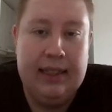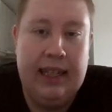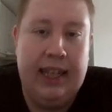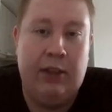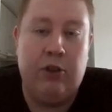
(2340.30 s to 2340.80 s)

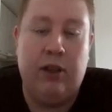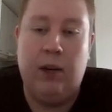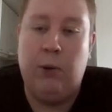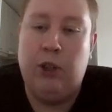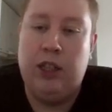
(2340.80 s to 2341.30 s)
need to
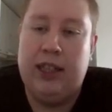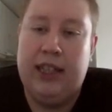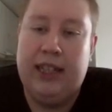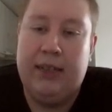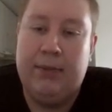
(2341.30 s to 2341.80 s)
start watching
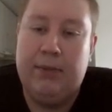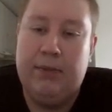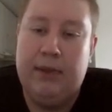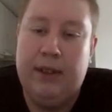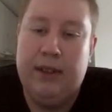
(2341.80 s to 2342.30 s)
these.
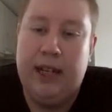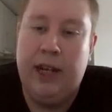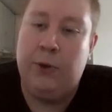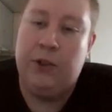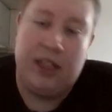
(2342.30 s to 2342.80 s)
And
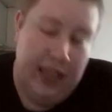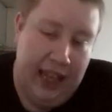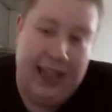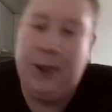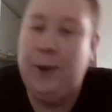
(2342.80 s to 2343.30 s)
not just
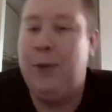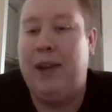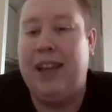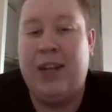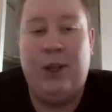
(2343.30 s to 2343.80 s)
need to,
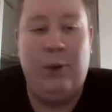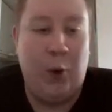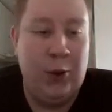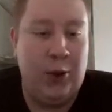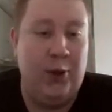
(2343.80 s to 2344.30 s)
but actually
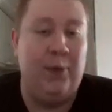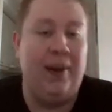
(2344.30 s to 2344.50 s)
want to